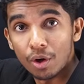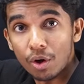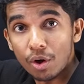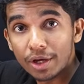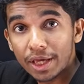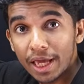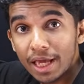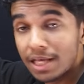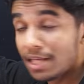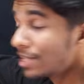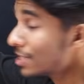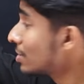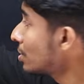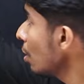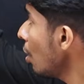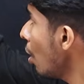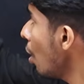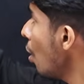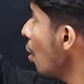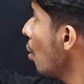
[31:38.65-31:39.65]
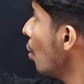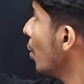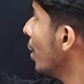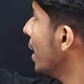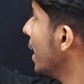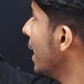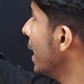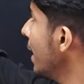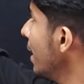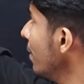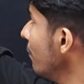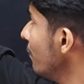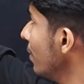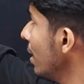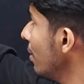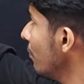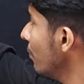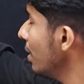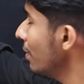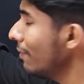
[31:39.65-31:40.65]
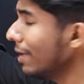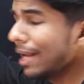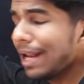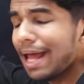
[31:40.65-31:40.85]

Okay, so we will